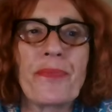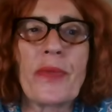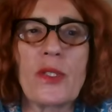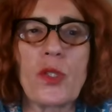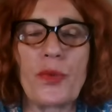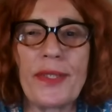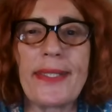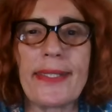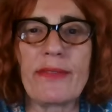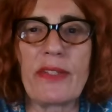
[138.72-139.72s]
so
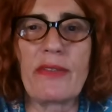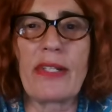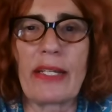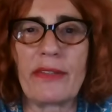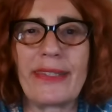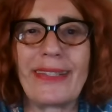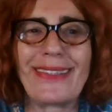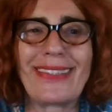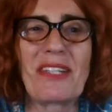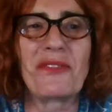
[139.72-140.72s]
details we will
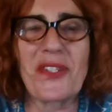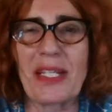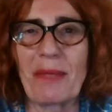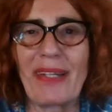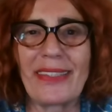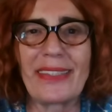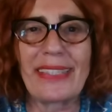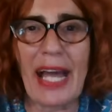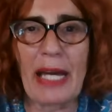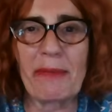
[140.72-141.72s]
leave for some other
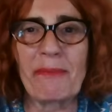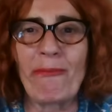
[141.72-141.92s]
time.